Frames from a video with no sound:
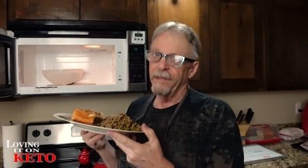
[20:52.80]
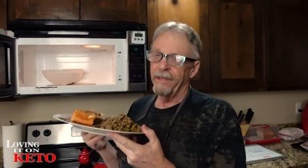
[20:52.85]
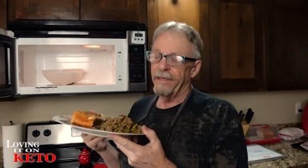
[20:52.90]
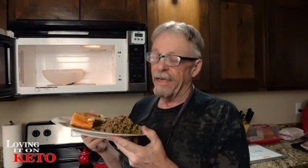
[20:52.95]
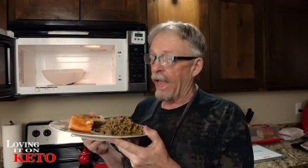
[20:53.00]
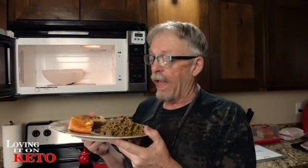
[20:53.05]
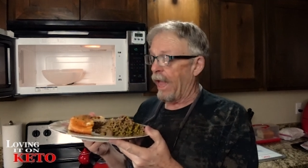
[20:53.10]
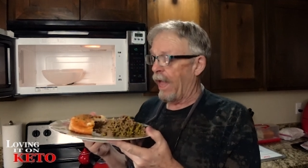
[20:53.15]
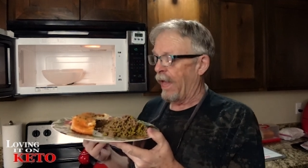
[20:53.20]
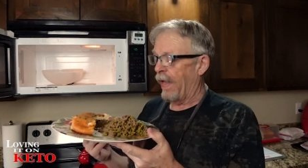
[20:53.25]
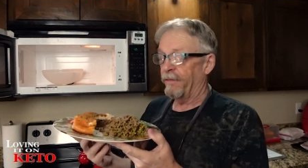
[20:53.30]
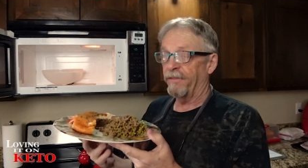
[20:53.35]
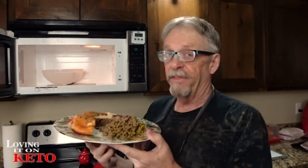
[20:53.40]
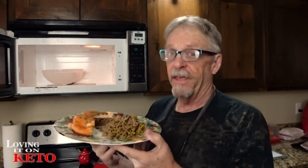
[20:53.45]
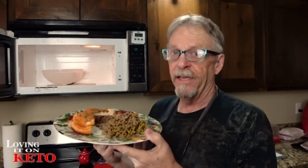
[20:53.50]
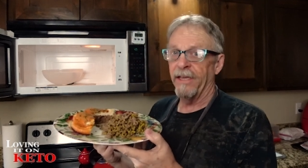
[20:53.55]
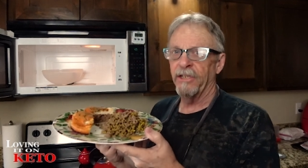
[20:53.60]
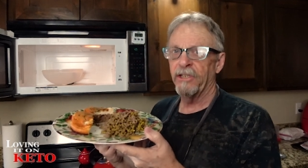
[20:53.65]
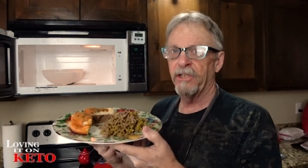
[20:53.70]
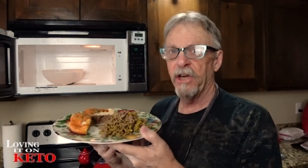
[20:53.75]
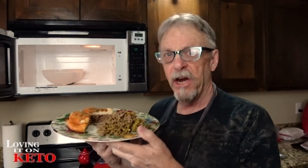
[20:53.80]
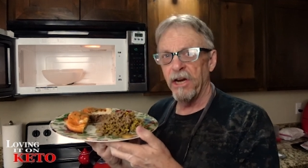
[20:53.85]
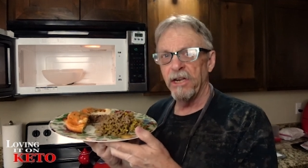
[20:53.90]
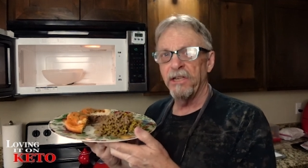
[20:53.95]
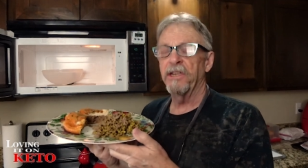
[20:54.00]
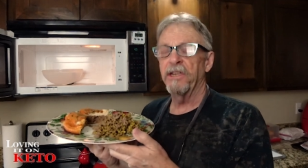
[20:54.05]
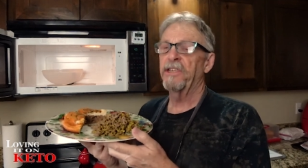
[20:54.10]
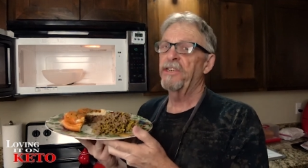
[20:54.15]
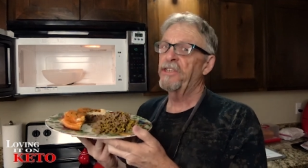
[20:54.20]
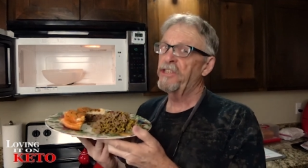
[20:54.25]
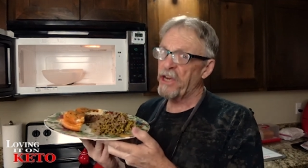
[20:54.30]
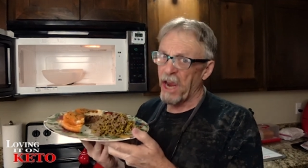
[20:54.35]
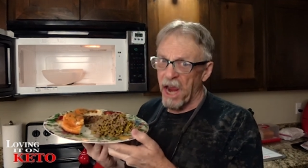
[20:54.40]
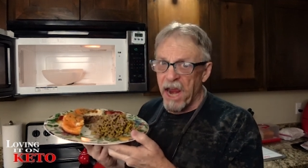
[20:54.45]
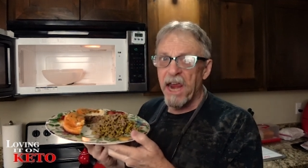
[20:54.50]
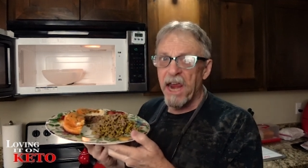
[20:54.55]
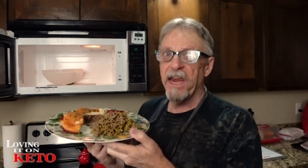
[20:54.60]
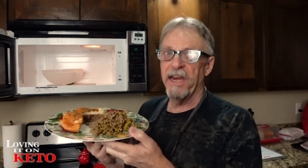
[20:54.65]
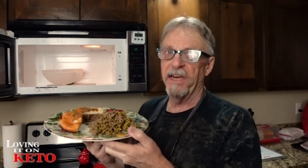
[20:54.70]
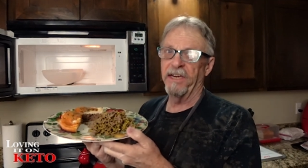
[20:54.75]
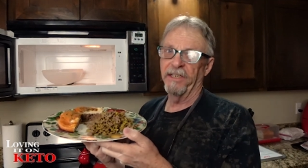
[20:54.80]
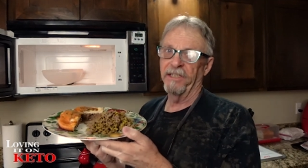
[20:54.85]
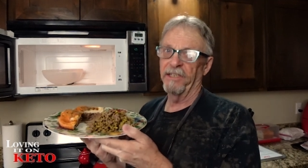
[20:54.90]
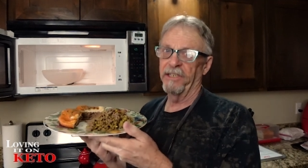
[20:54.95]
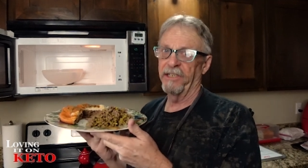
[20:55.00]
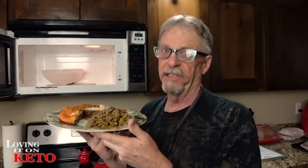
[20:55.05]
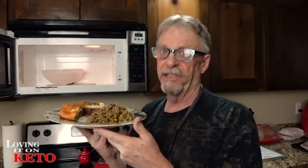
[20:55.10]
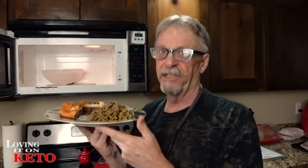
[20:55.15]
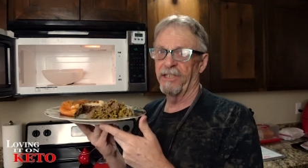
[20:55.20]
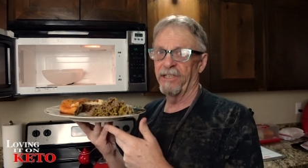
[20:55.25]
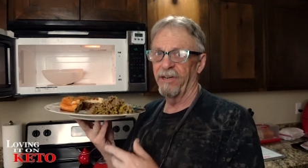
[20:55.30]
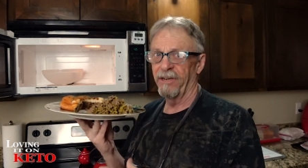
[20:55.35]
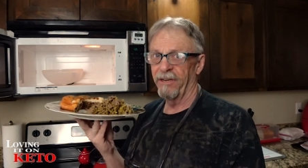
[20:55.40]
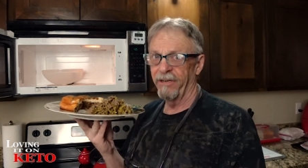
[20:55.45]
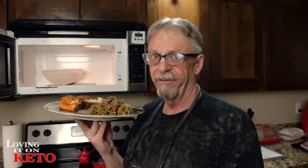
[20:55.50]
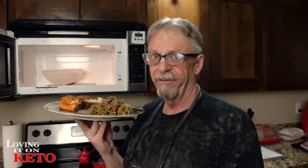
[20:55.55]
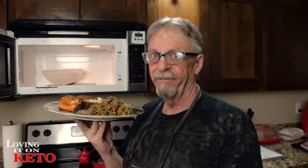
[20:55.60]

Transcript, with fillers: Yeah, things started to change.